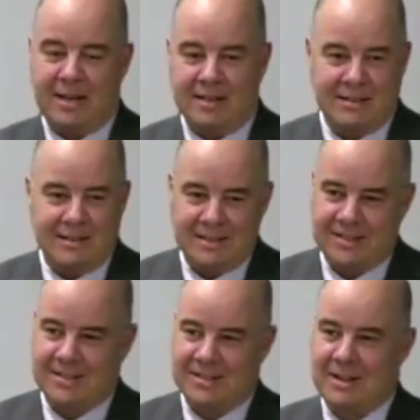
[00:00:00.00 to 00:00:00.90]
and it's
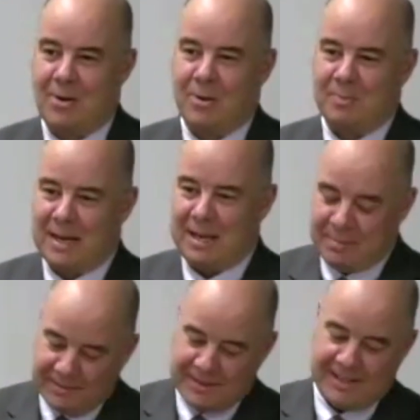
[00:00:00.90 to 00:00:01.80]
just stuck with me,
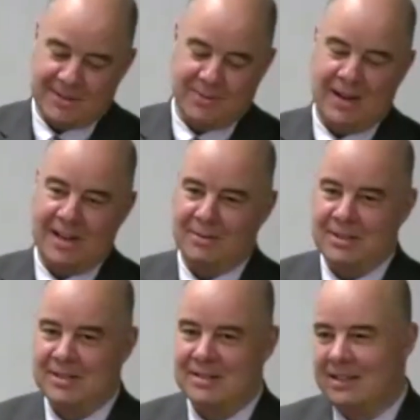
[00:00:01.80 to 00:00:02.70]
but that's why I
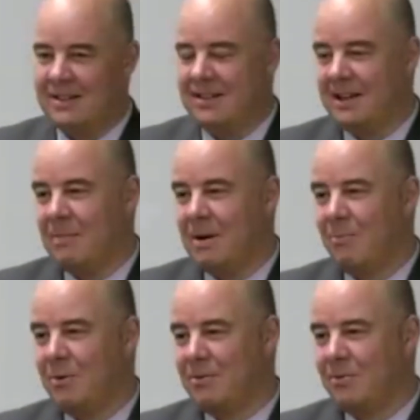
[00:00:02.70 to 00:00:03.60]
always come
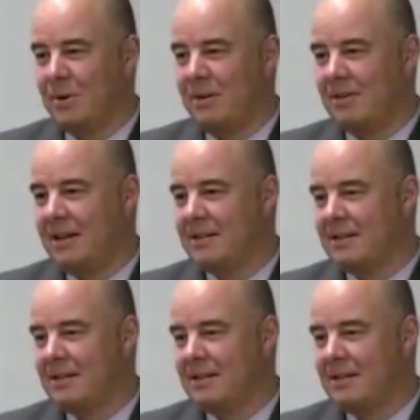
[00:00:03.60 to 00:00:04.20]
up with 3 things.